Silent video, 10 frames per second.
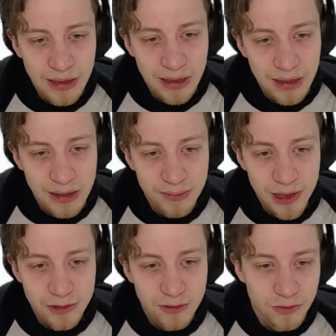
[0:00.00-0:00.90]

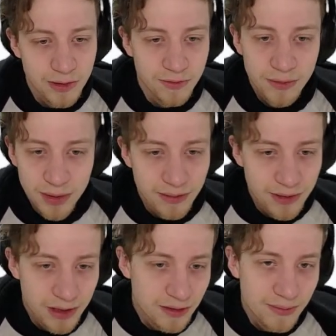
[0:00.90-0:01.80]
Milestones 2 and 3 pretty
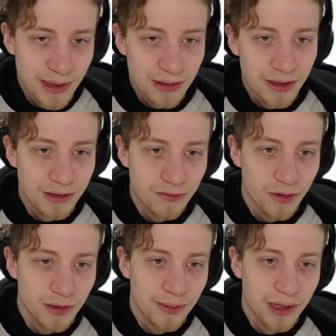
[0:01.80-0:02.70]
much doesn't matter. I just
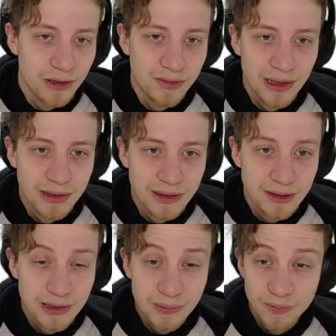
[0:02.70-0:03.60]
wrote them here so they exist.